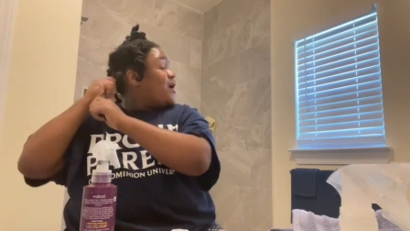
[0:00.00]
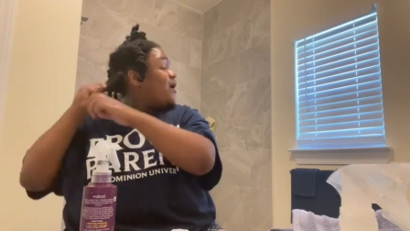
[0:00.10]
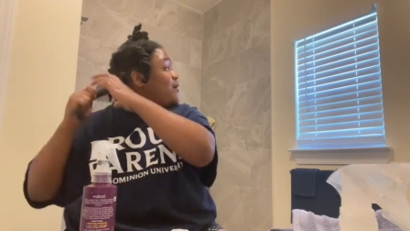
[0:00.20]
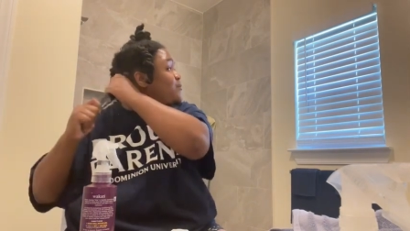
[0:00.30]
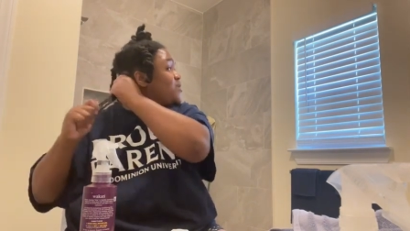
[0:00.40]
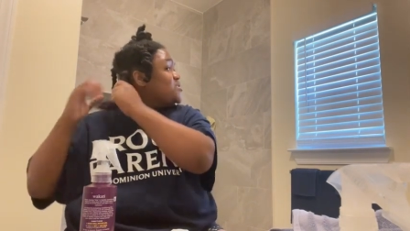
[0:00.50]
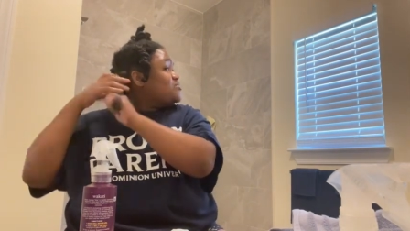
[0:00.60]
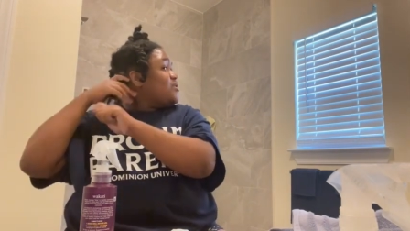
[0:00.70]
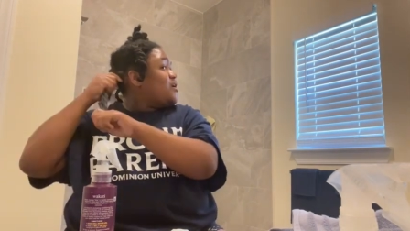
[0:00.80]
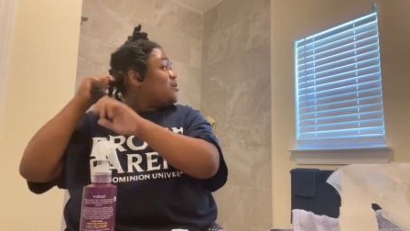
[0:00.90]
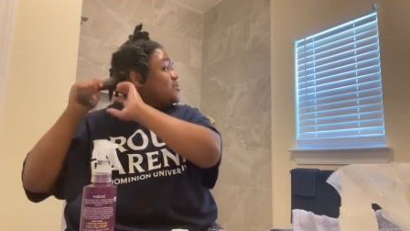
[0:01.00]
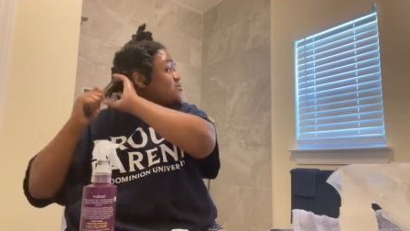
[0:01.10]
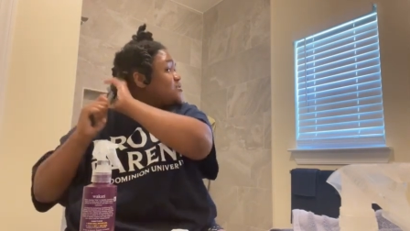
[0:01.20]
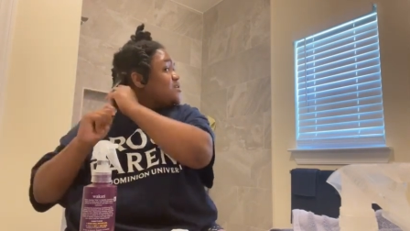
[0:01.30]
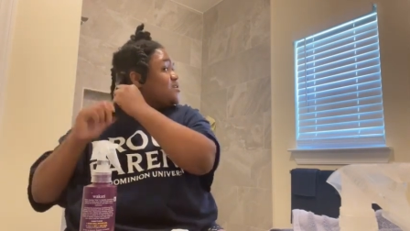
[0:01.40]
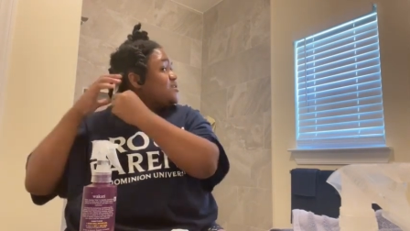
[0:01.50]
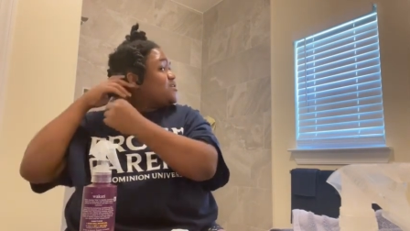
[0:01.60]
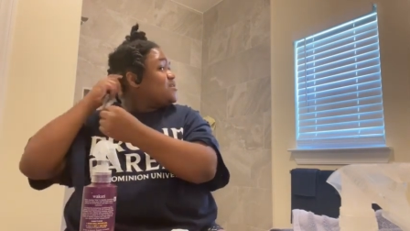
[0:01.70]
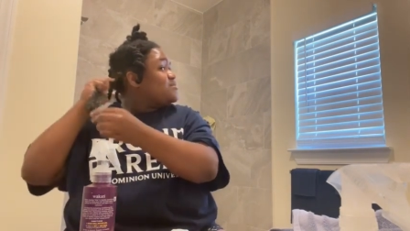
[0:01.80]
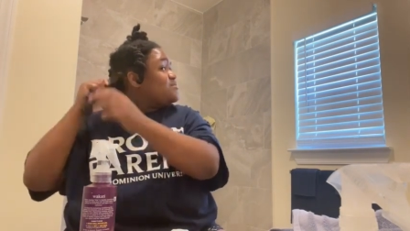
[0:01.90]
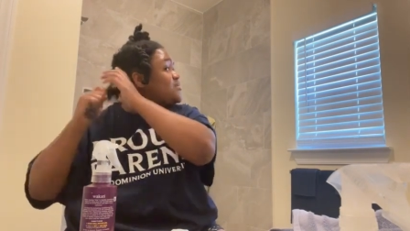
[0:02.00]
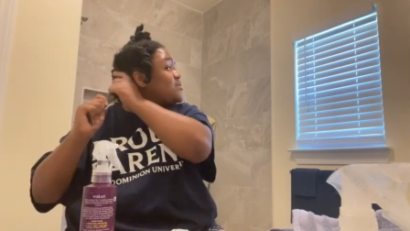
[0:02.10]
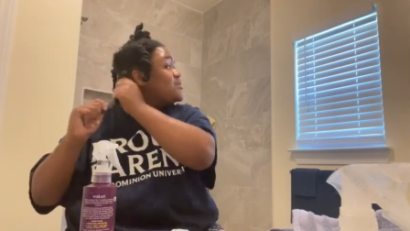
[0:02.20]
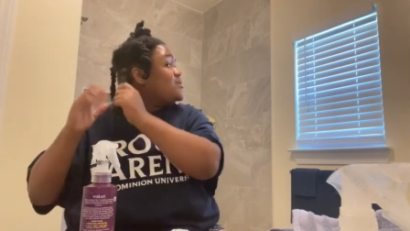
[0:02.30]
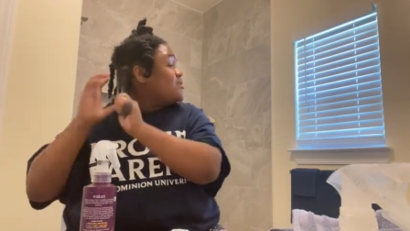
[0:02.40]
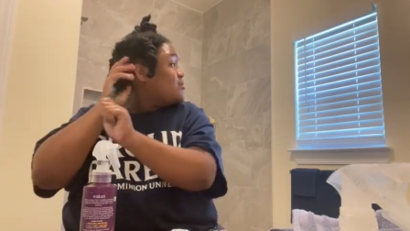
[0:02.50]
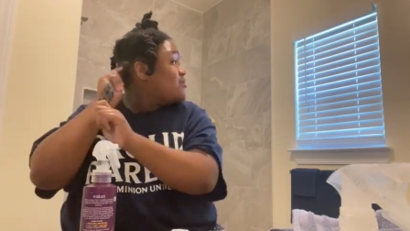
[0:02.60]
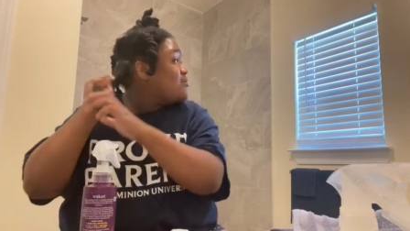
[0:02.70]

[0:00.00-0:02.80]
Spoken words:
Some people like that. I just personally don't.